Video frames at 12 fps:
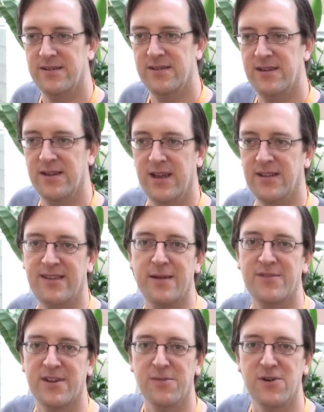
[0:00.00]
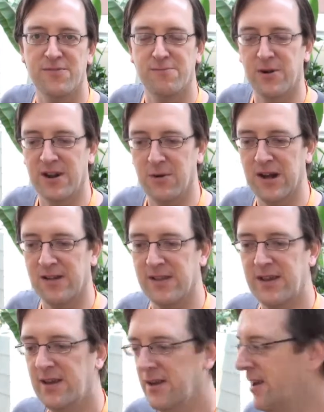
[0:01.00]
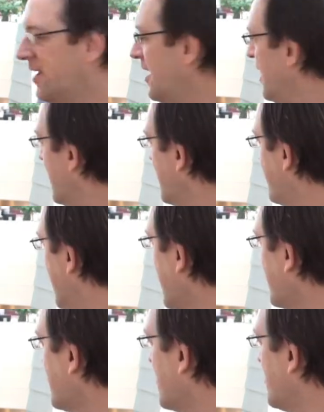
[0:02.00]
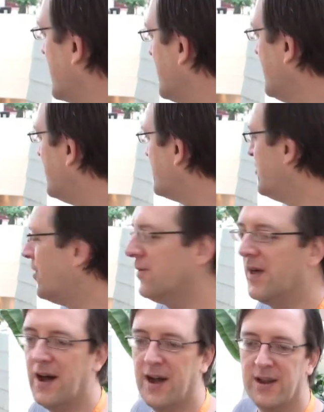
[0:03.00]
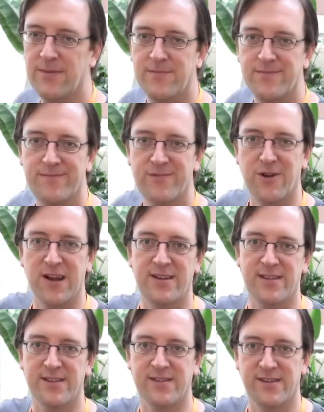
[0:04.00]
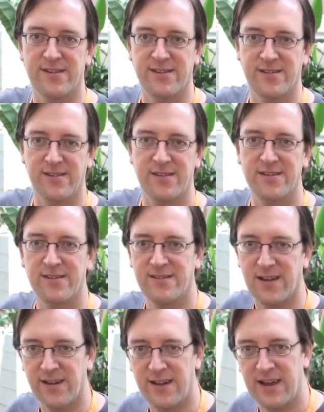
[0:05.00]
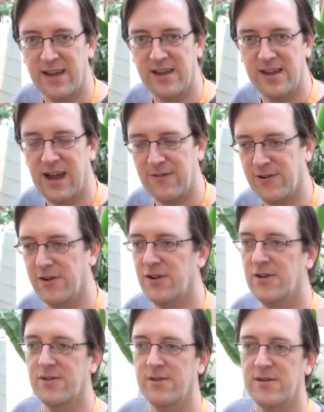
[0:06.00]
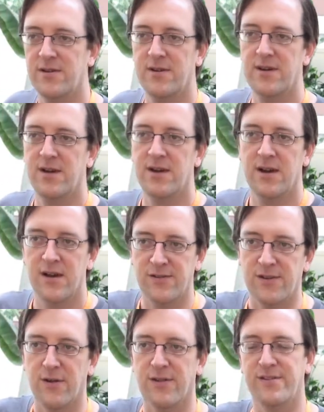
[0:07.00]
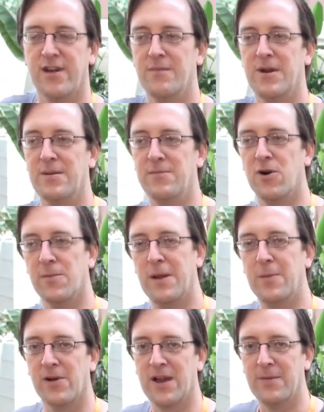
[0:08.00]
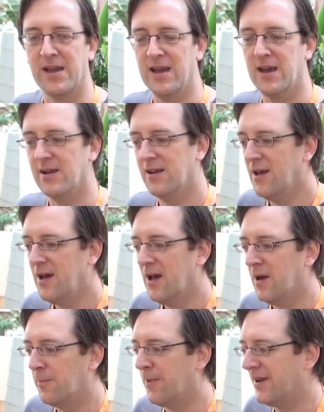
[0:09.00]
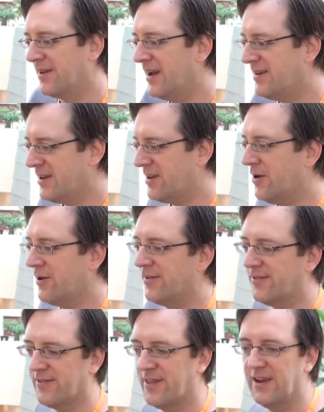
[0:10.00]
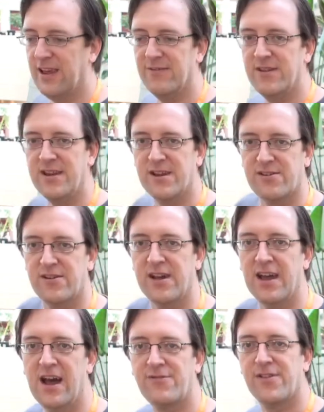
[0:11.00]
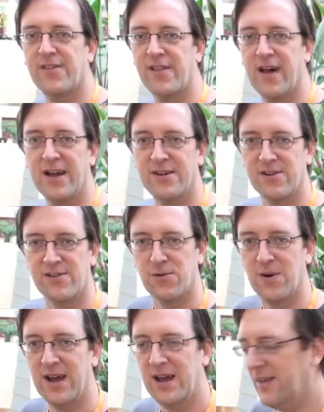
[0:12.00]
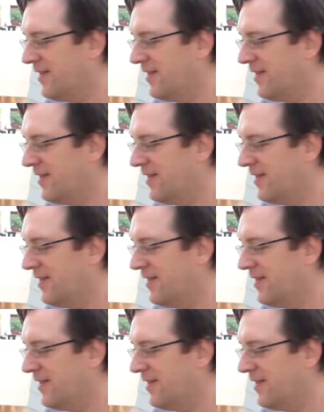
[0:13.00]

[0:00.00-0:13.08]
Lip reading: It seems to move pretty quickly. In fact, so quickly there's no line. Granted, this is Sunday afternoon, so there's not many more people coming in. But I did notice that even yesterday, after the line goes away,